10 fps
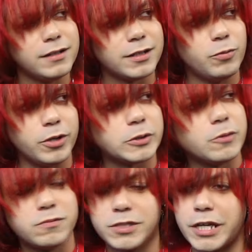Can we
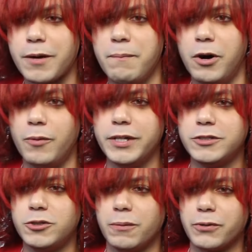also take a moment
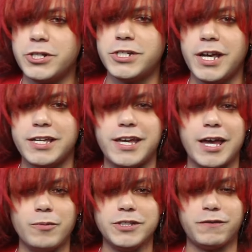to appreciate
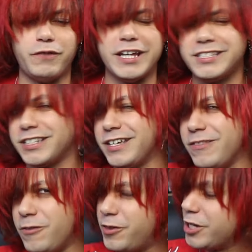Kawa's face
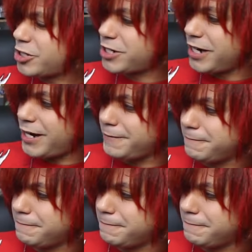in this shot?